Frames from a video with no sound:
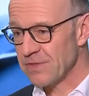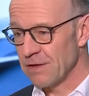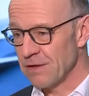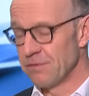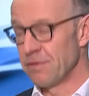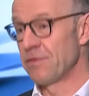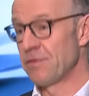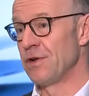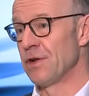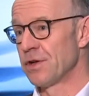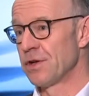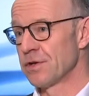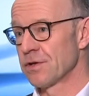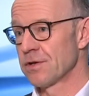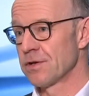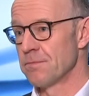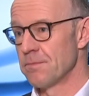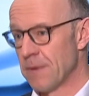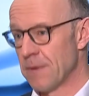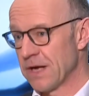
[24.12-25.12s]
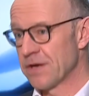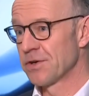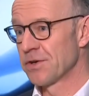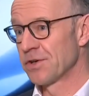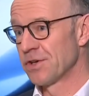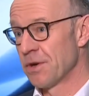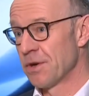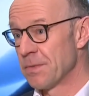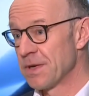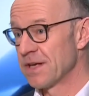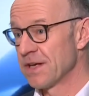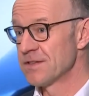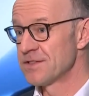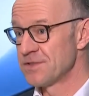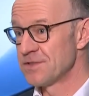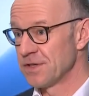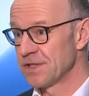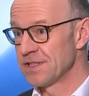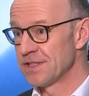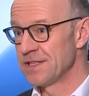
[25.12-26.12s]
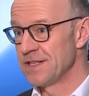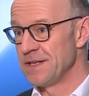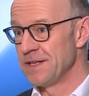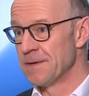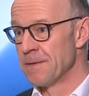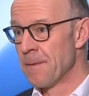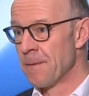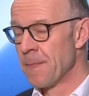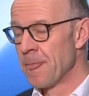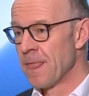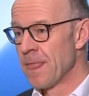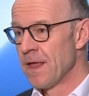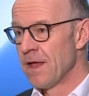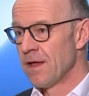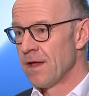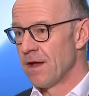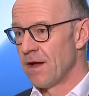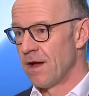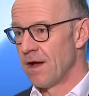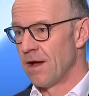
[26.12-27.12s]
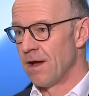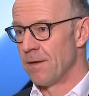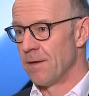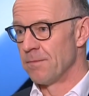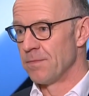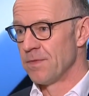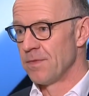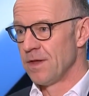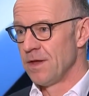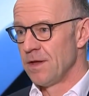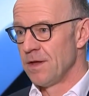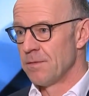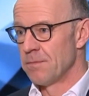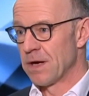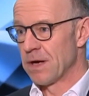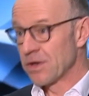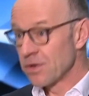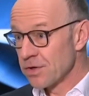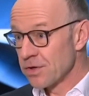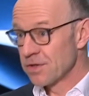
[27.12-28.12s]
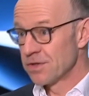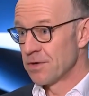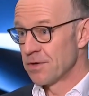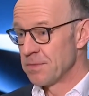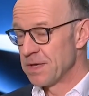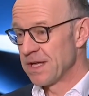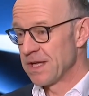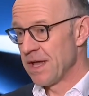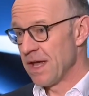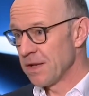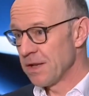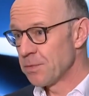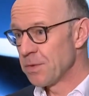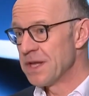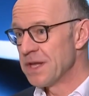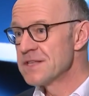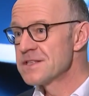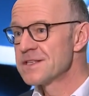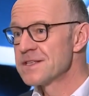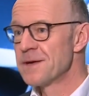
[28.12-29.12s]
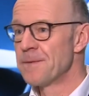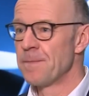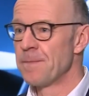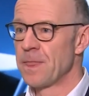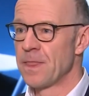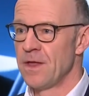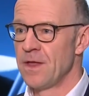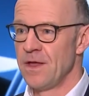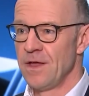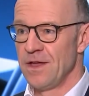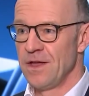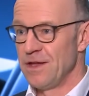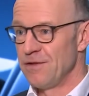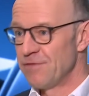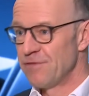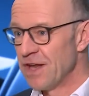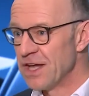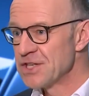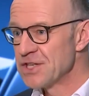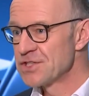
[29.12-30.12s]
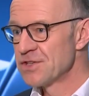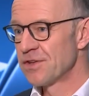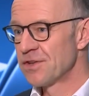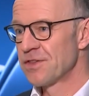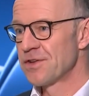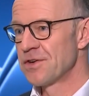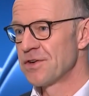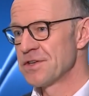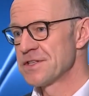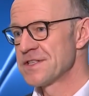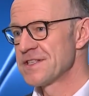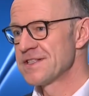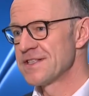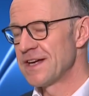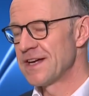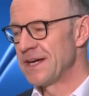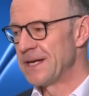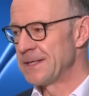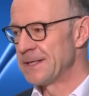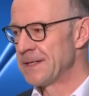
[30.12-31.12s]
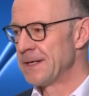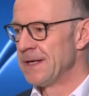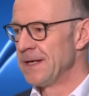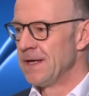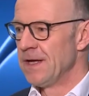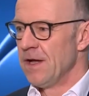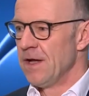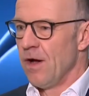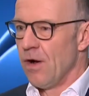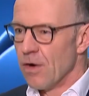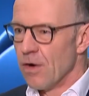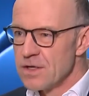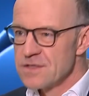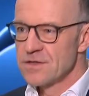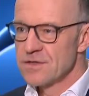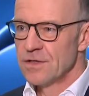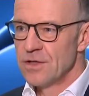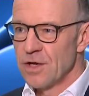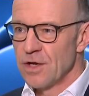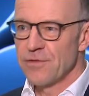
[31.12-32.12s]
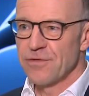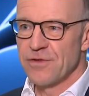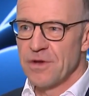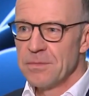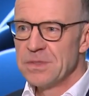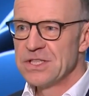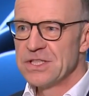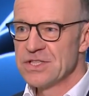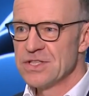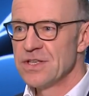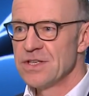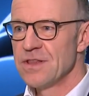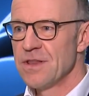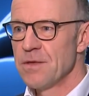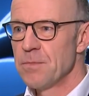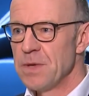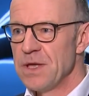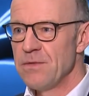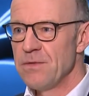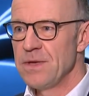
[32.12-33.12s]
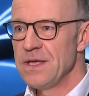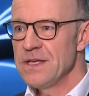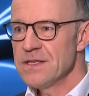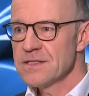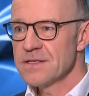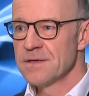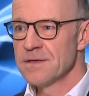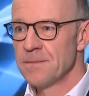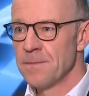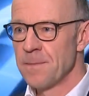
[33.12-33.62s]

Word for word: There's a lot of macroeconomic uncertainty, macroeconomic headwinds, inflation on the cost side. Also a lot of competition in the BEVs,